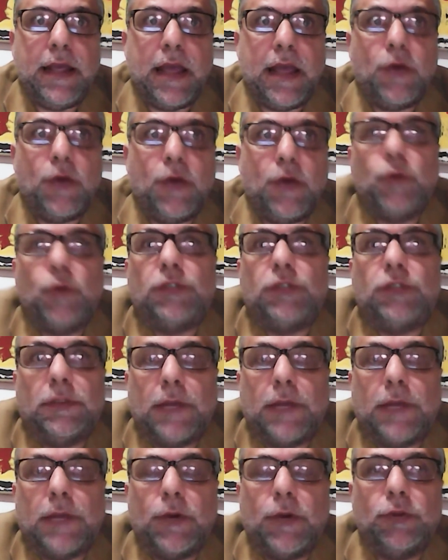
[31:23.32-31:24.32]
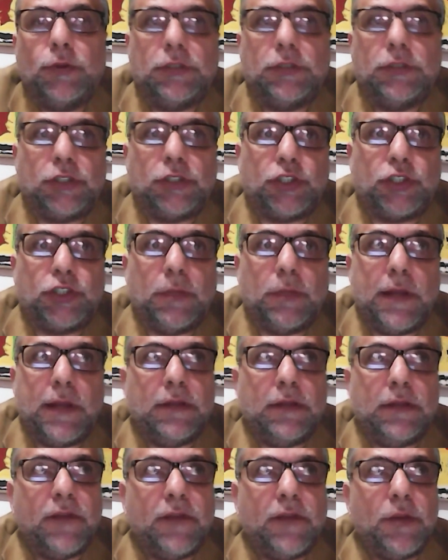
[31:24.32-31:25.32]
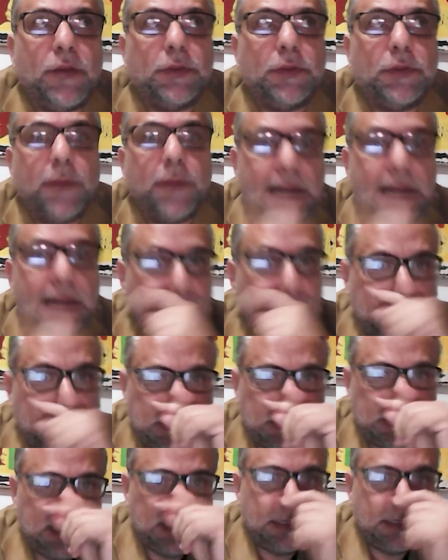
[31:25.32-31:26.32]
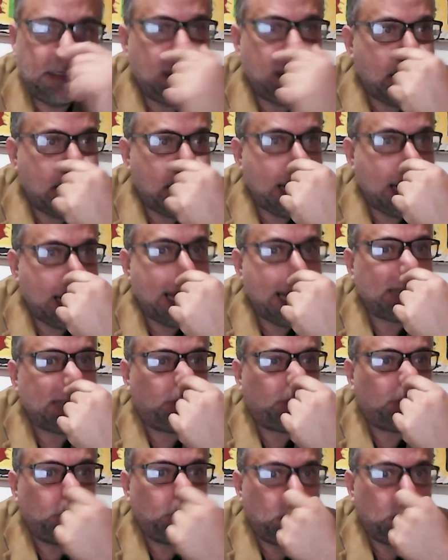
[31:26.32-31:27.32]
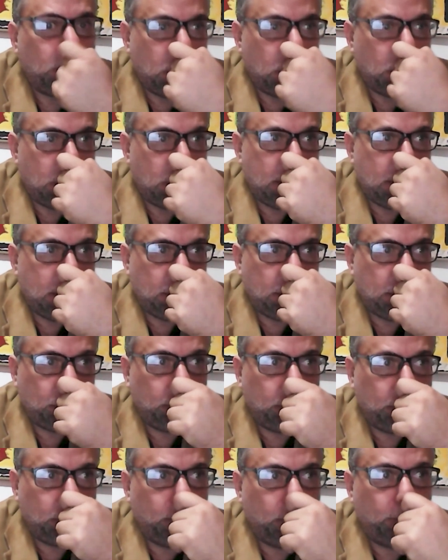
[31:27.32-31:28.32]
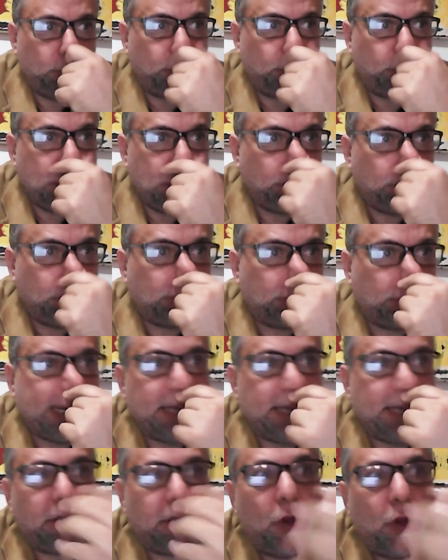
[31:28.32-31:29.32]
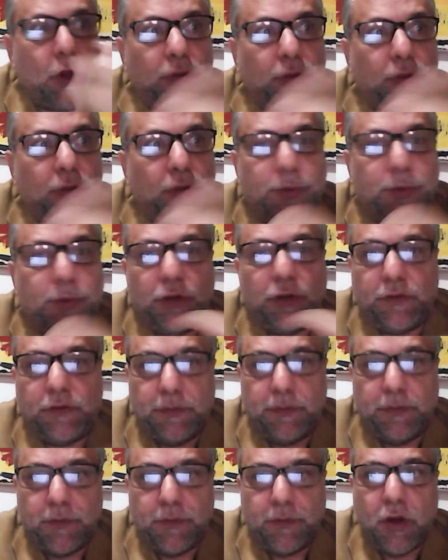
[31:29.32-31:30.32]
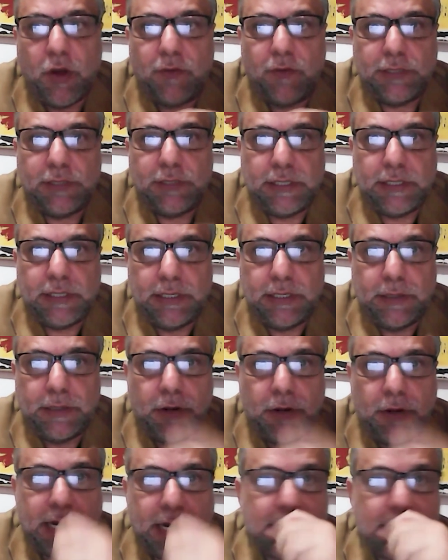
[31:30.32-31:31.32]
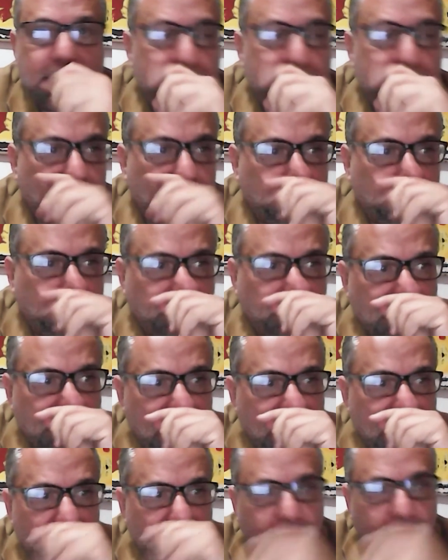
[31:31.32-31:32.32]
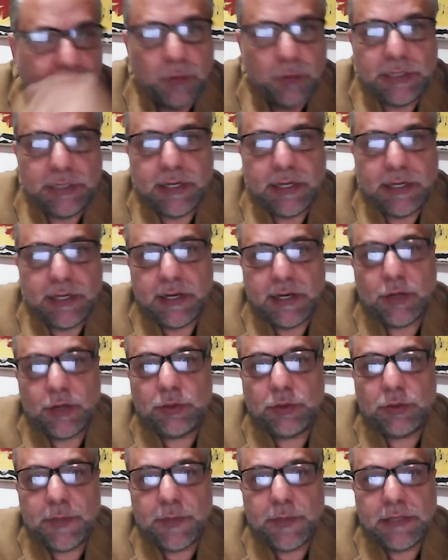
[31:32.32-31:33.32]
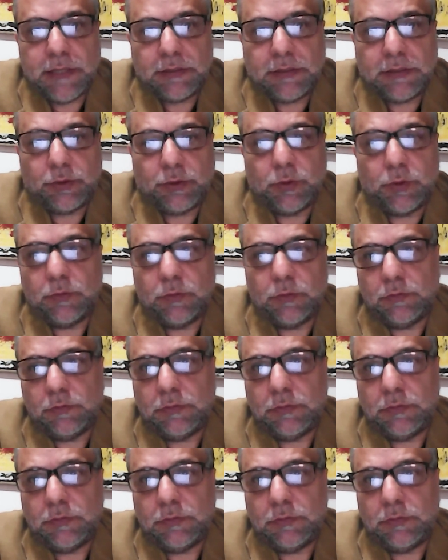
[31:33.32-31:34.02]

good social and environment balance has to illustrate all the policy of the organization, from the recruitment to